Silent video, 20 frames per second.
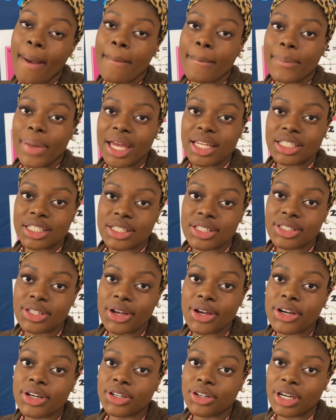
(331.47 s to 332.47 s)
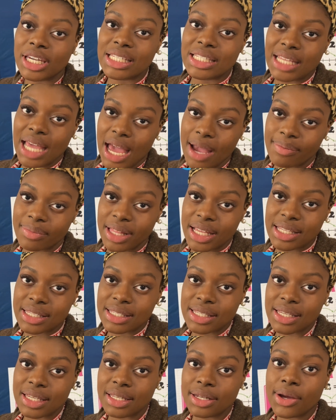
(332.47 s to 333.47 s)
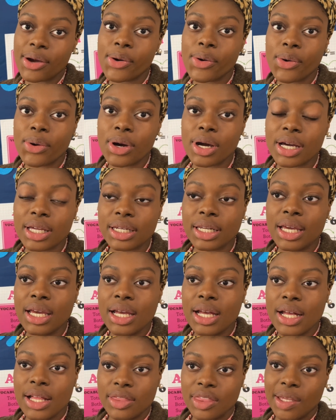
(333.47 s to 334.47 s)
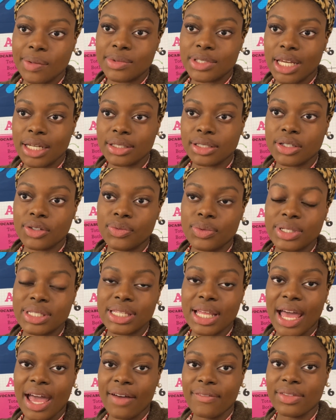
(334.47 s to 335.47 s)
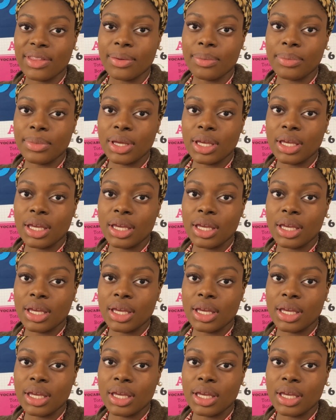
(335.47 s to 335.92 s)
But I just taught a great time lesson on the objective was to have them